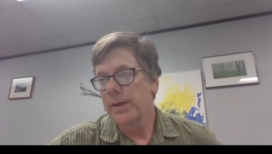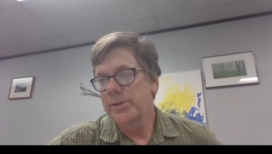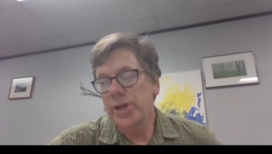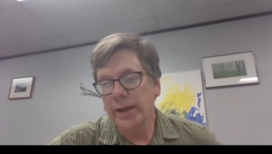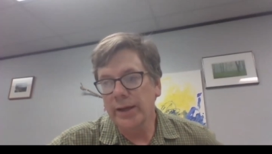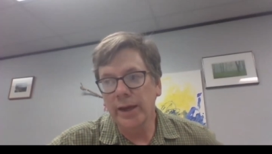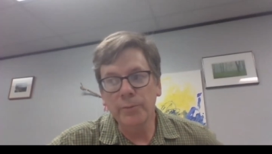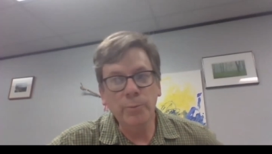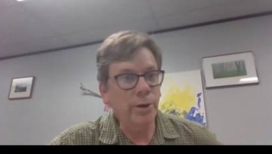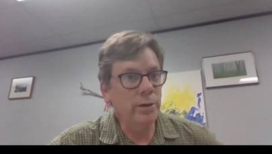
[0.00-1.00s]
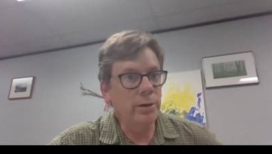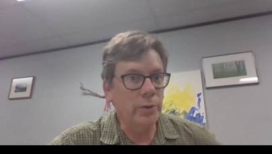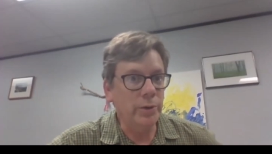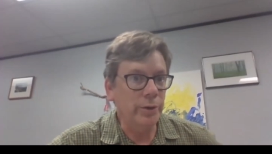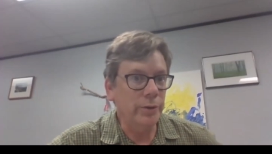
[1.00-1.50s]
checking on work,
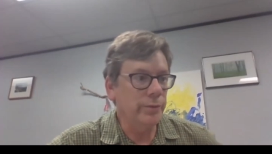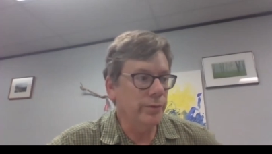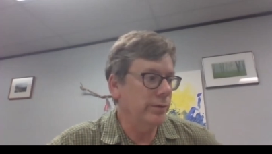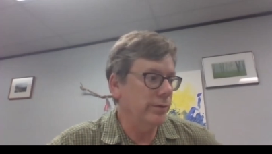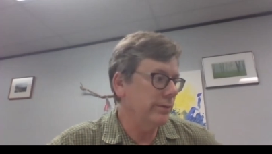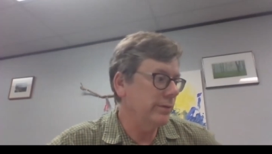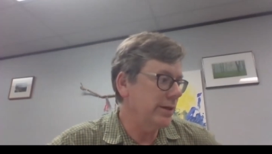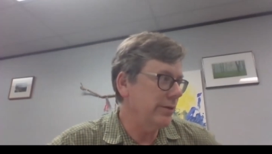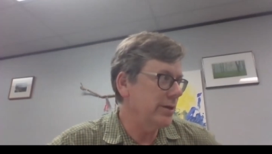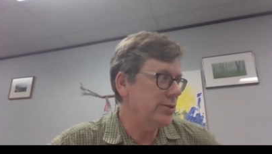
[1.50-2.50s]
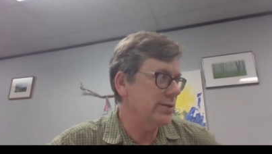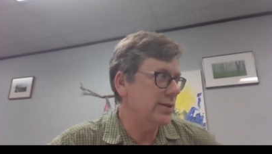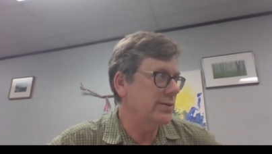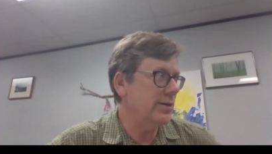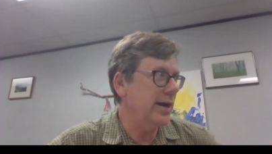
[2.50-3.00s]
going over you know issues
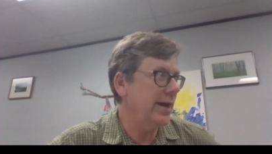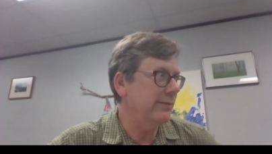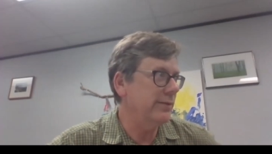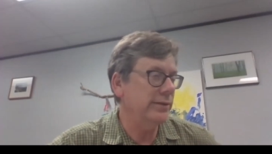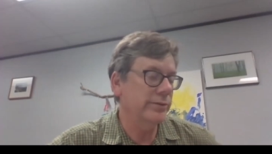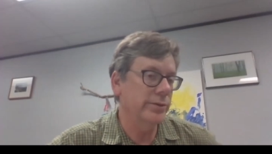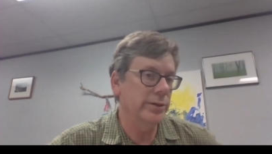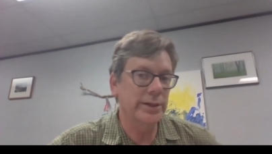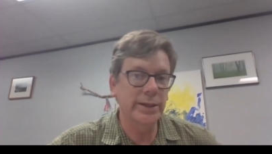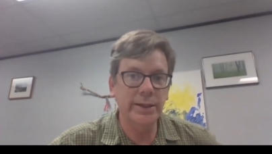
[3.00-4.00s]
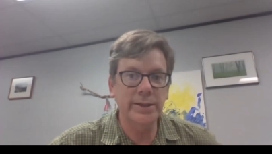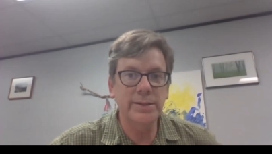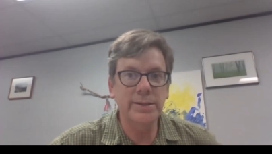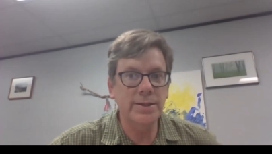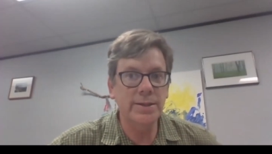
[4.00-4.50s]
kids are having, or getting
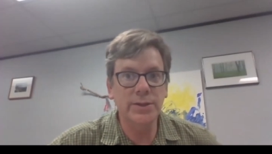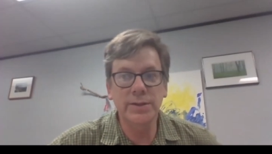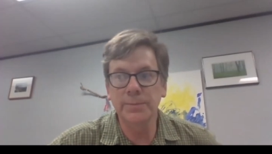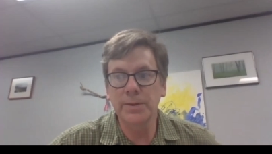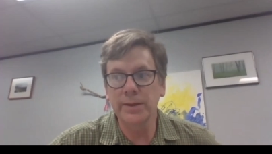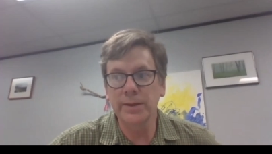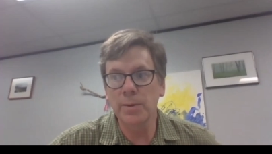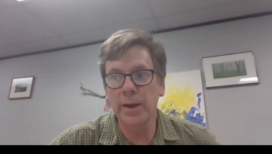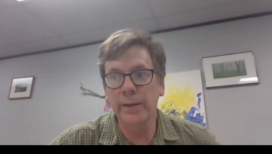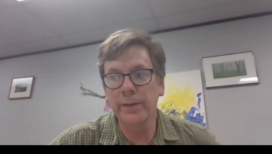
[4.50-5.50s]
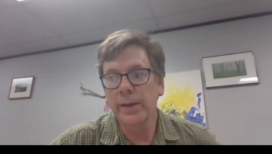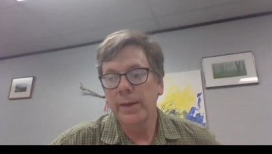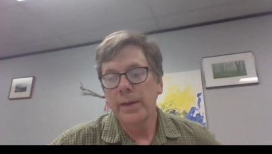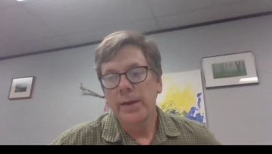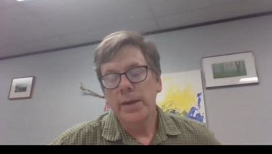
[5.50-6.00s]
into teaching something as well
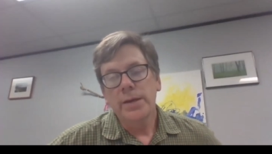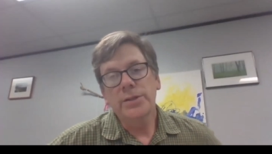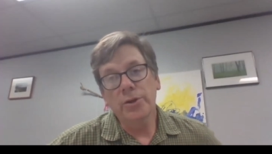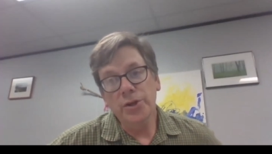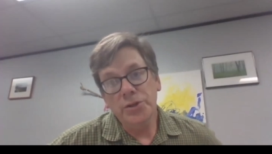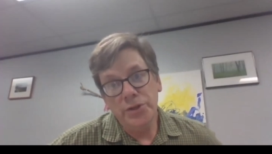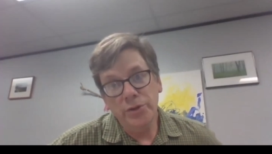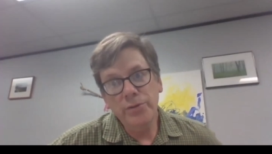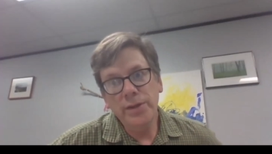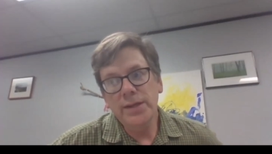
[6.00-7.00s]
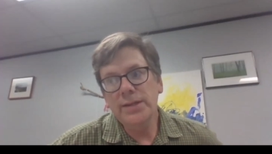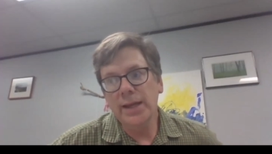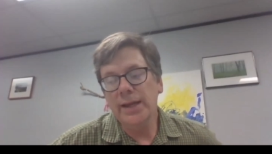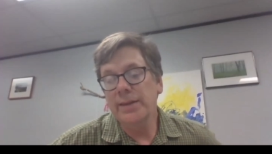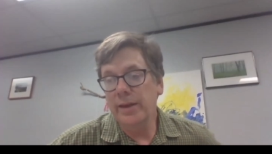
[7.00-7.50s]
so to do this
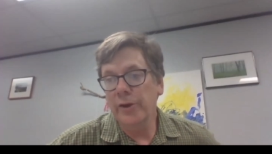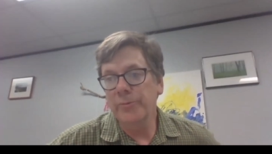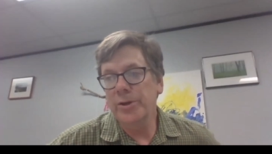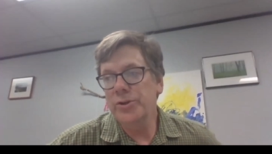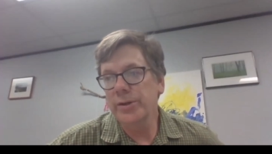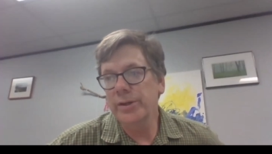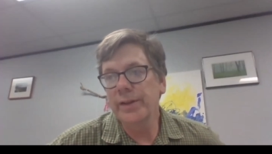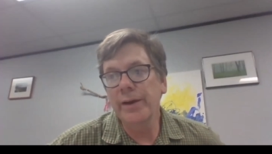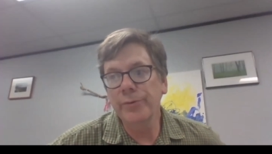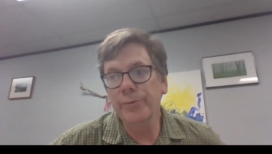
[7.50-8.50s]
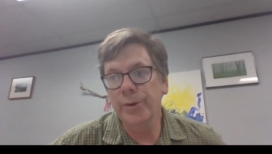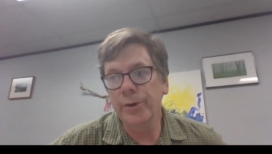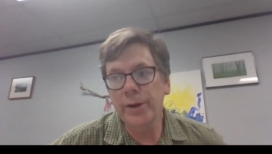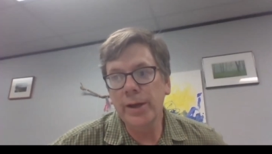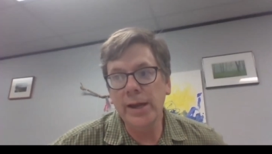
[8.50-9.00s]
like at the elementary level
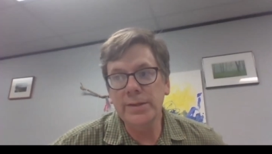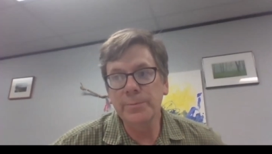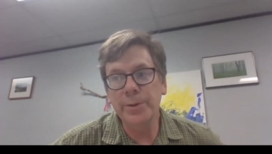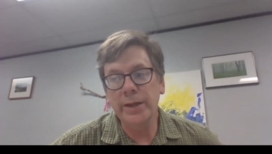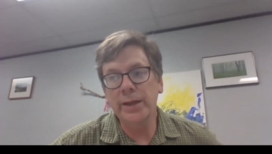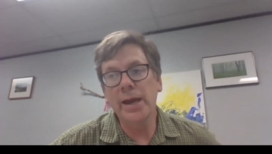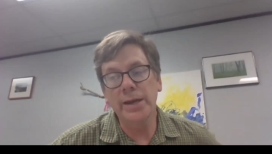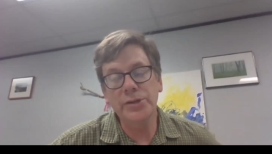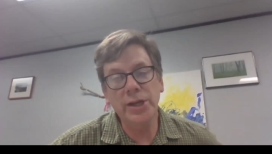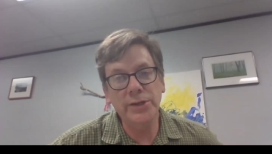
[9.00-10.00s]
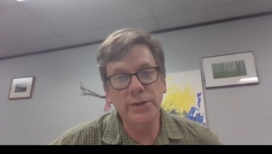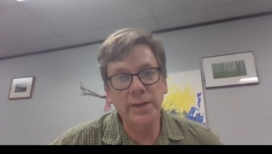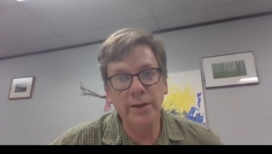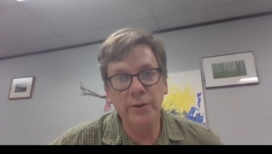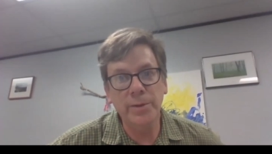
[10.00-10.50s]
we're contemplating kind of changing
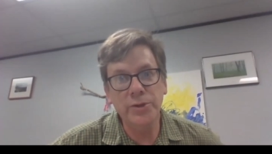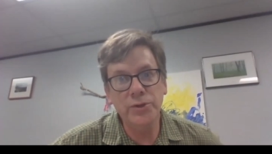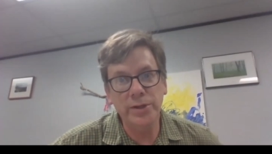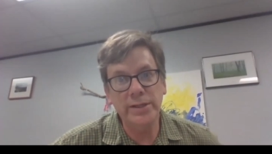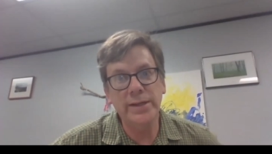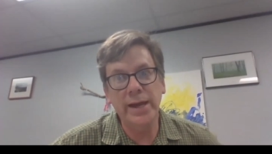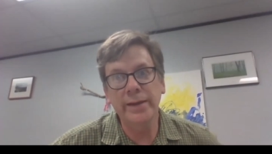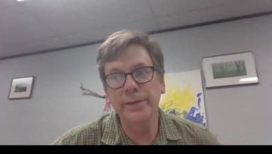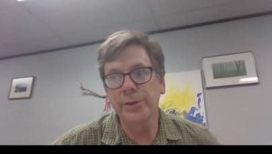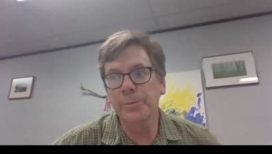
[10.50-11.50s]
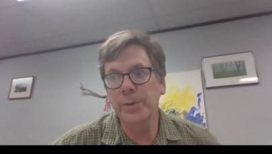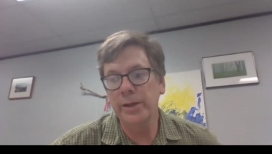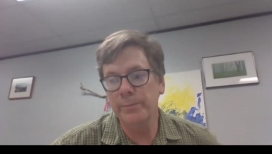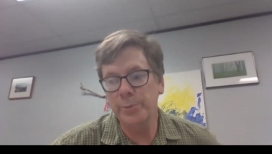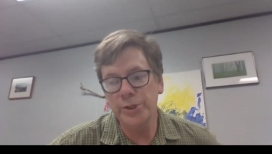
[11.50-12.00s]
the elementary day a little bit
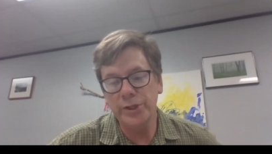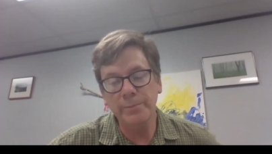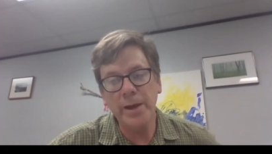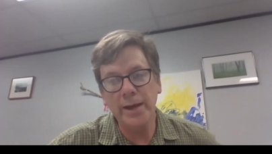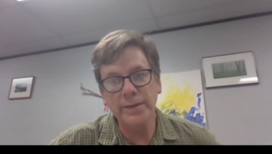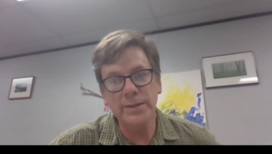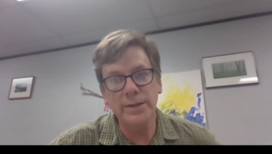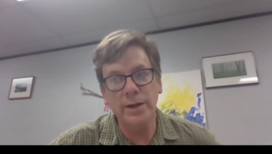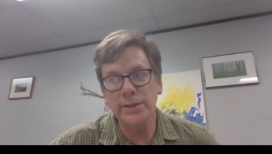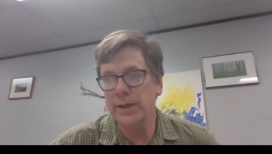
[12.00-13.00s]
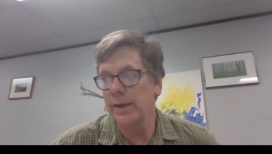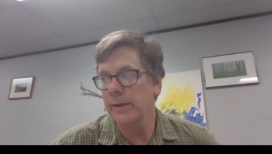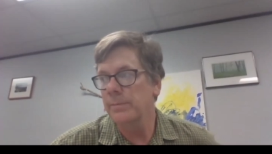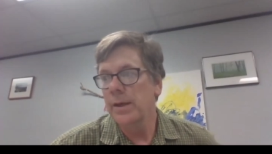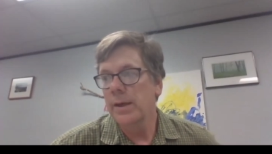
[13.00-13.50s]
and pushing back the start time